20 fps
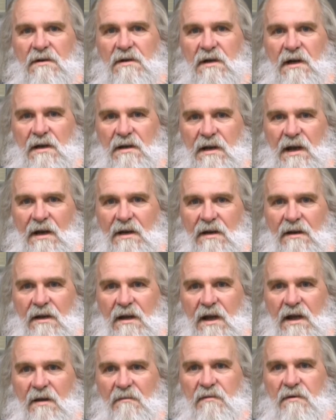And that can
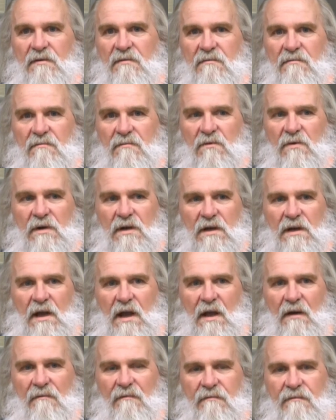happen. We can
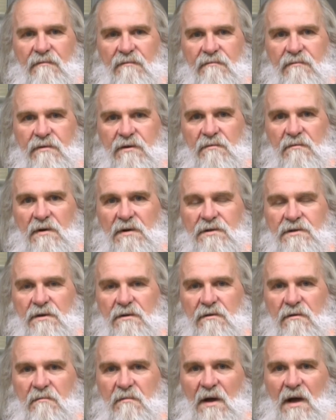have too much
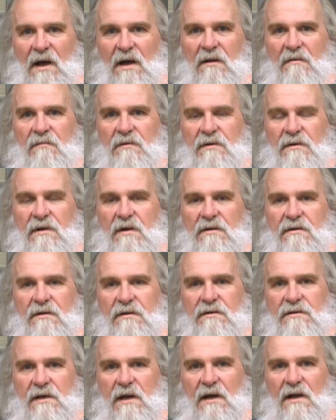on our mind putting out the
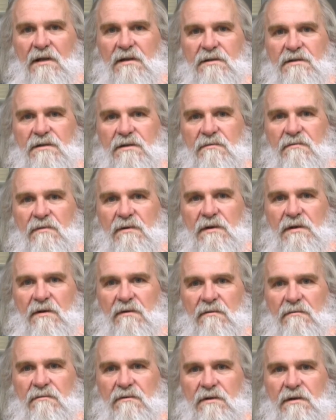signs, and we
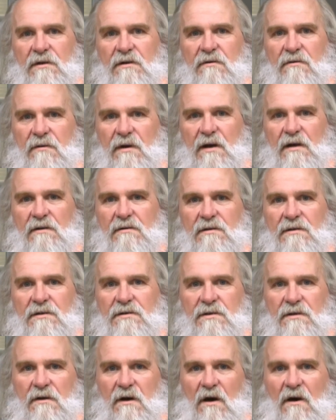don't do it correctly.
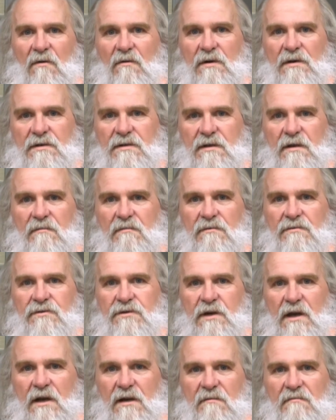So always double
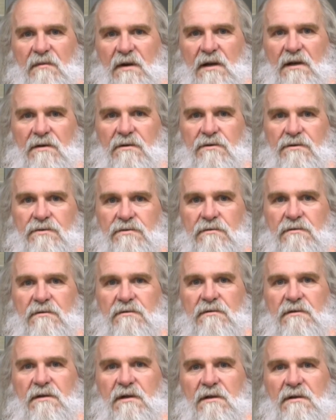check, make
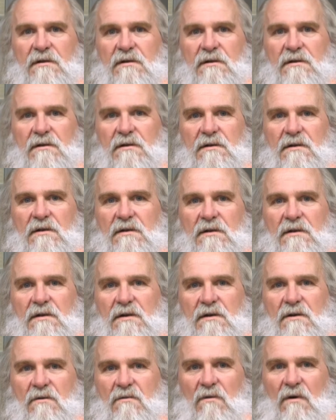sure that
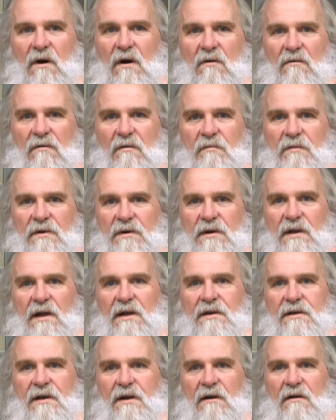what we're putting
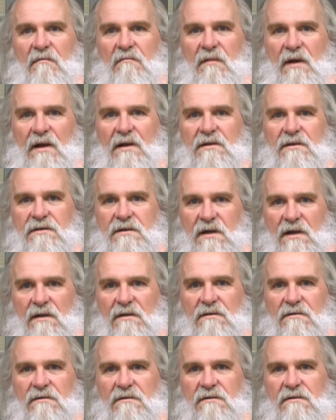out there makes
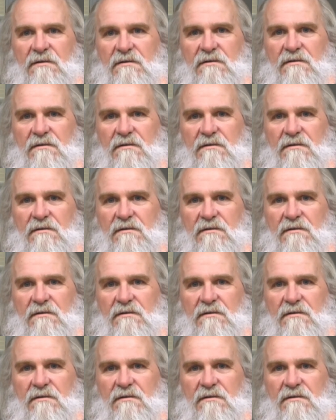sense.